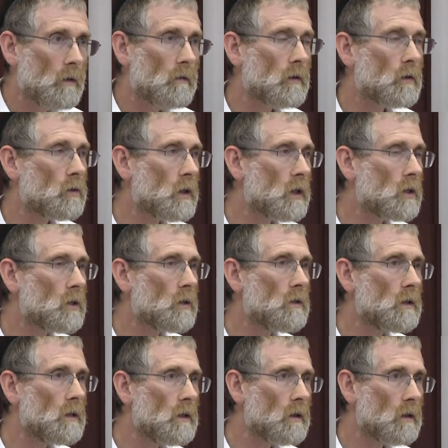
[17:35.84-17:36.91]
the Christian
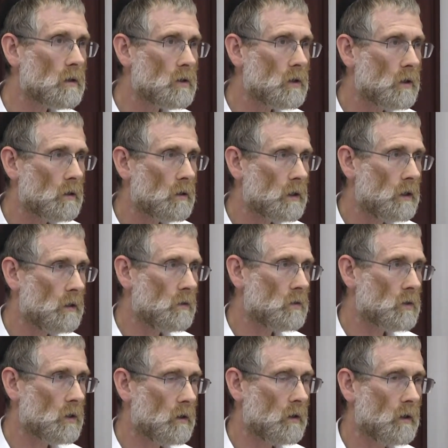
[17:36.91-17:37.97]
Easter
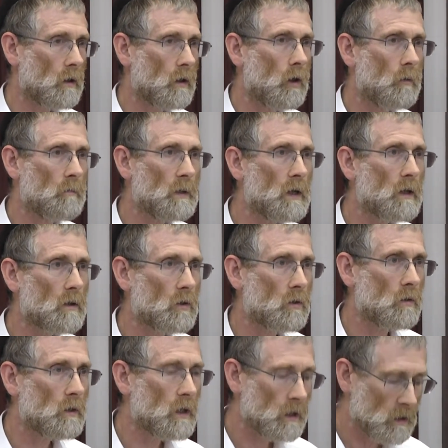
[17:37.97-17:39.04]
calendars are based on
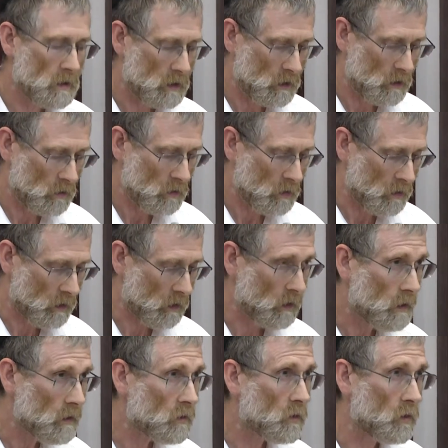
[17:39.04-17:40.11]
a 19-year
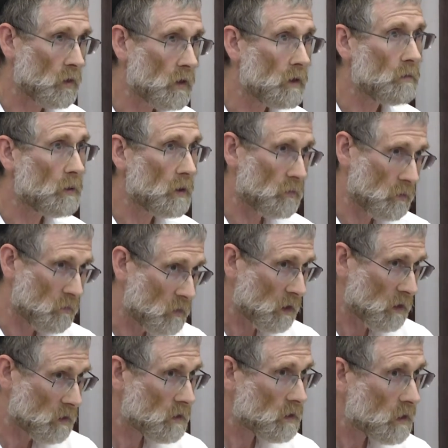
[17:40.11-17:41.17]
cycle with
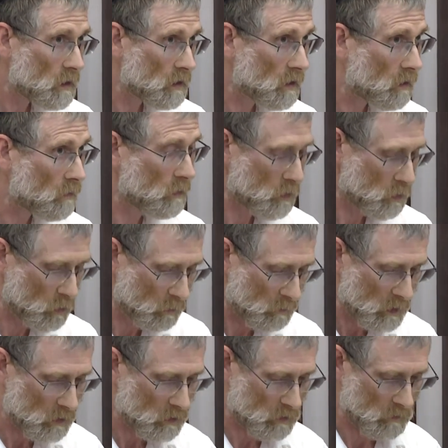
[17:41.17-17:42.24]
fixed dates which
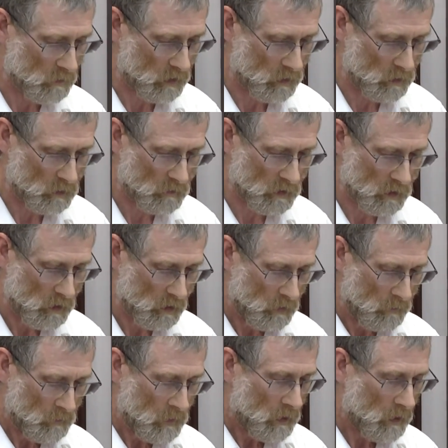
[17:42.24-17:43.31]
repeat themselves,
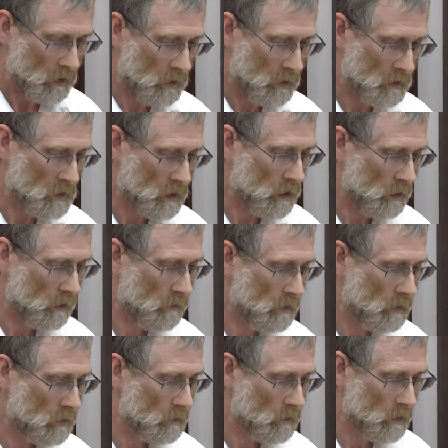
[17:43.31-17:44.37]
and I
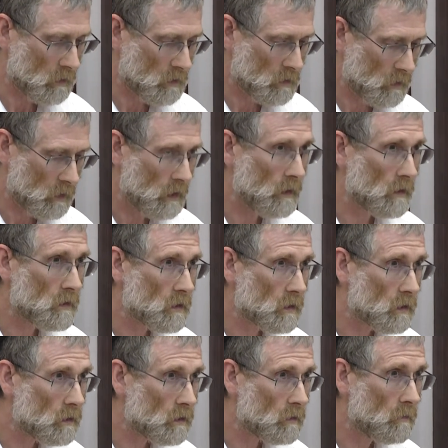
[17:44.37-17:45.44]
think that the
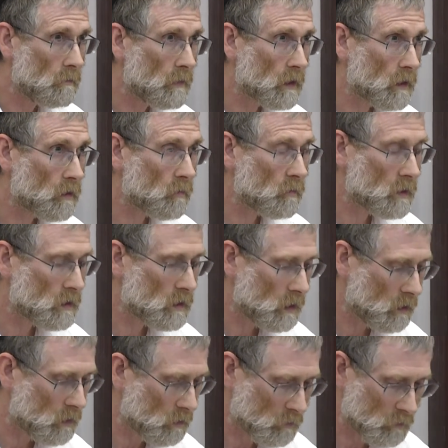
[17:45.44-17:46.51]
idea must have been
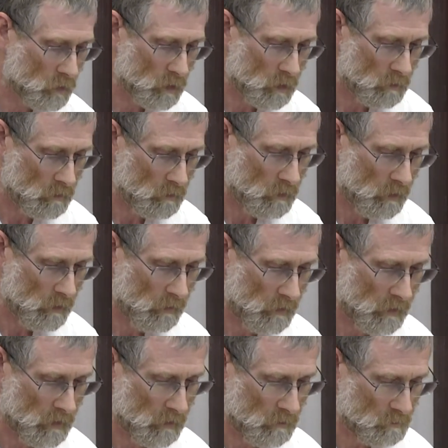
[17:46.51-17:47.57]
taken from
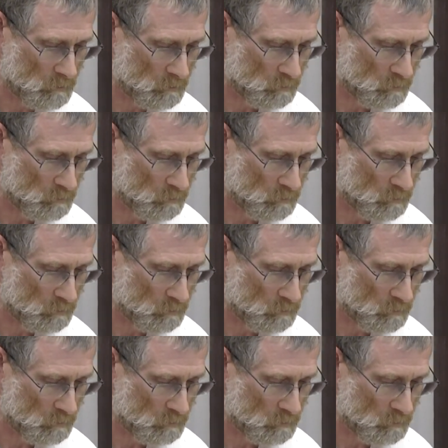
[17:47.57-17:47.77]
there.